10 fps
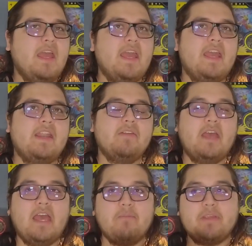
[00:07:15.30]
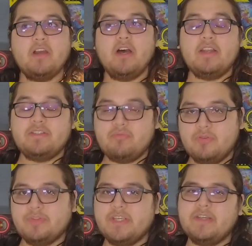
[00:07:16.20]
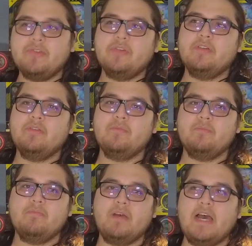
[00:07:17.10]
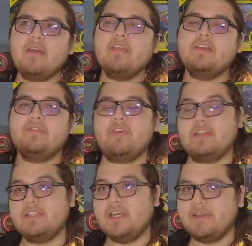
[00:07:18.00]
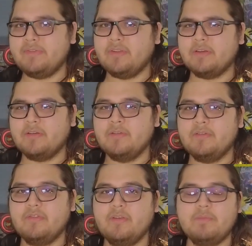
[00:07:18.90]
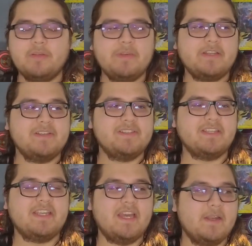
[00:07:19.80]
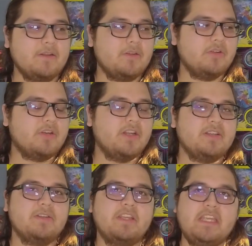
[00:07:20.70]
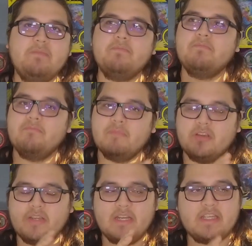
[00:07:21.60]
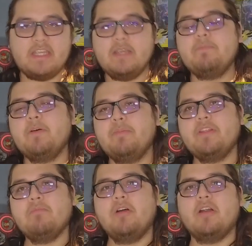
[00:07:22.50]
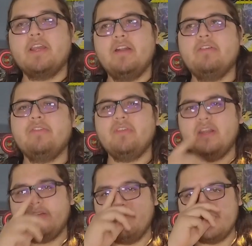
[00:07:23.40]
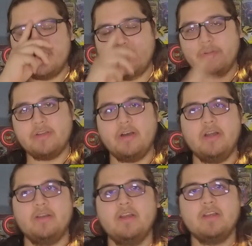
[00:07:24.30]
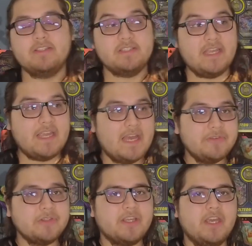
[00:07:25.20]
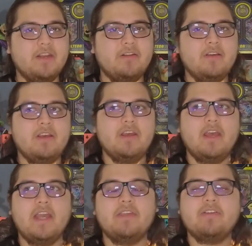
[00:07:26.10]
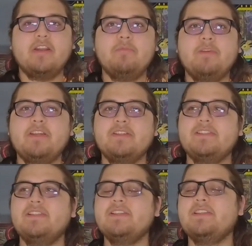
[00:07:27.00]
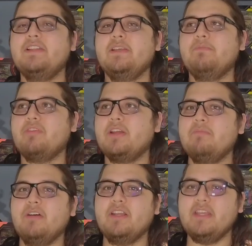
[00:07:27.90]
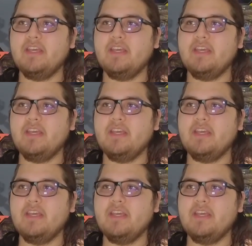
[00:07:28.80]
And beyond rotation, I think it's fantastic. Simply because, again, you're gonna keep you're gonna keep up with the market, understanding what's going on, stay educated, and you're gonna be consistently bringing money